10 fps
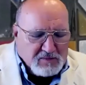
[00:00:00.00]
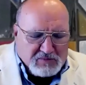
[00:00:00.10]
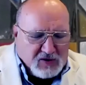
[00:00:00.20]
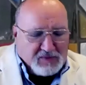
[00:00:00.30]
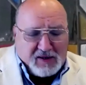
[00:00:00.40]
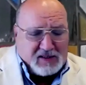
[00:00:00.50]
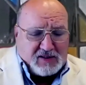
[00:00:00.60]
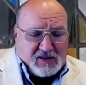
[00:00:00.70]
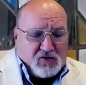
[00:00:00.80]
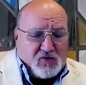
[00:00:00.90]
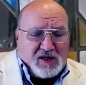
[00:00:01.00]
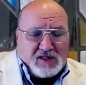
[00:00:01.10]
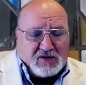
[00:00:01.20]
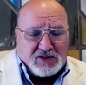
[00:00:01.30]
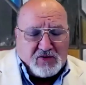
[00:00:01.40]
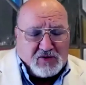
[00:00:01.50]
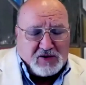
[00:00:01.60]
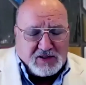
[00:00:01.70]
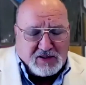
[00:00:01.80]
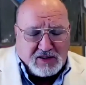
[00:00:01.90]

pragmatically in a way that's going to